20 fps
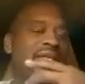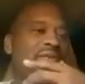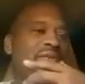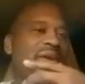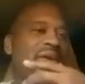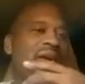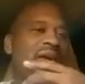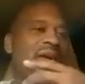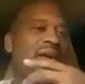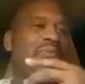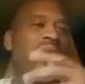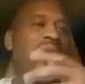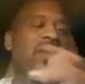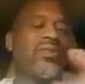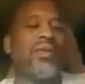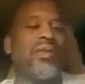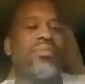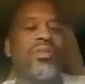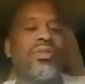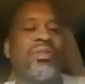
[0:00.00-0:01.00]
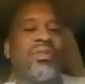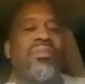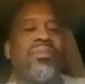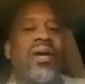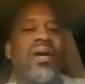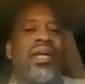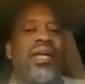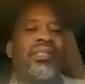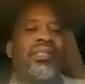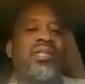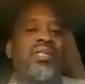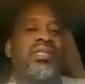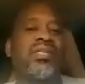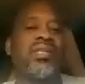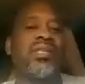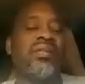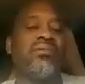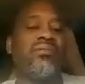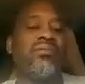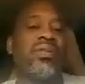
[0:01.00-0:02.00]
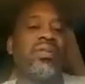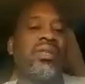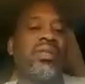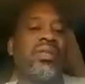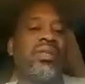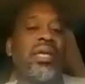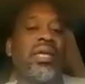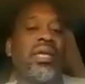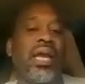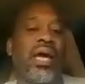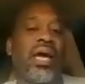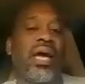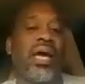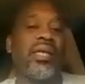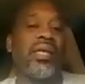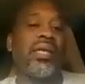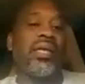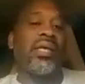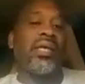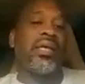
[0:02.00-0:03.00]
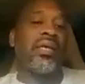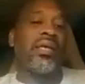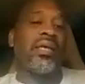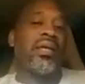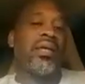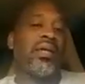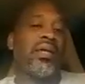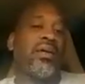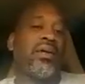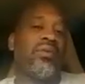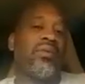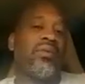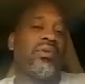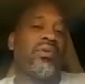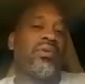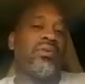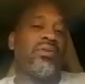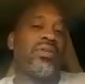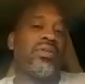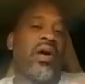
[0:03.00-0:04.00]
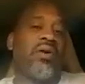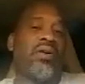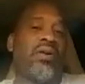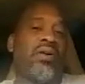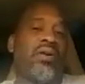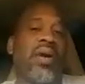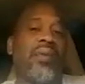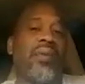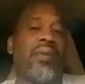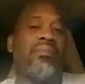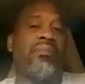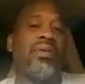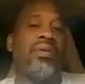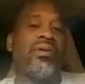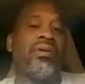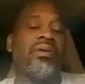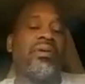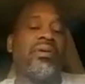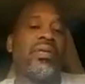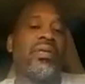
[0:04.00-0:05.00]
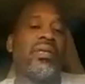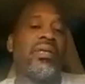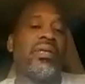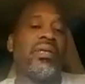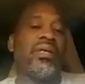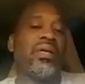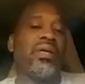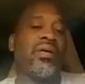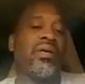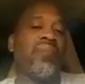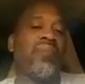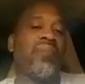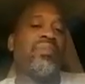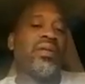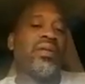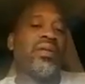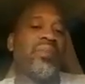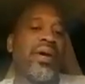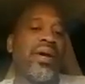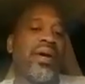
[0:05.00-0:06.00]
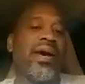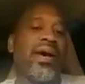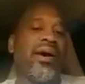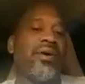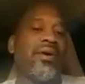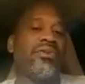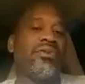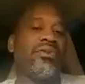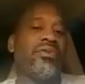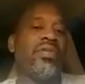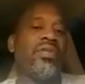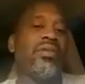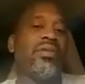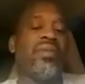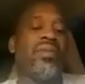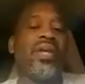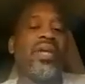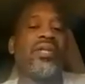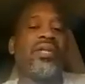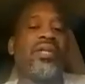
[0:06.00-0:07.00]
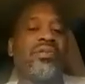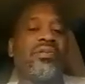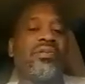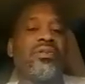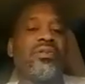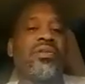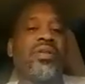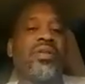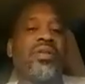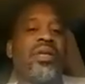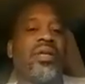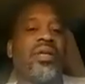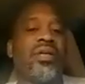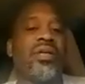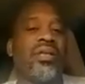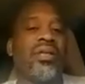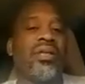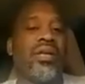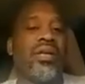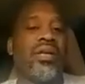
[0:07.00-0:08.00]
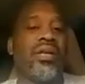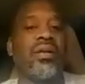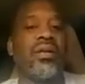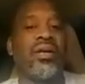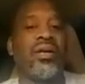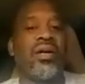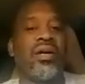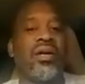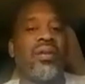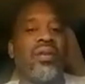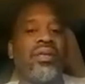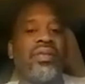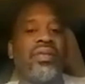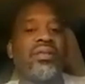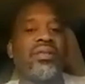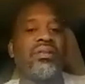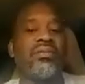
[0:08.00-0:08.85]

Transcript: you had brought something to my attention, even with that, like when you're talking about building a company up, how you need to make sure that your company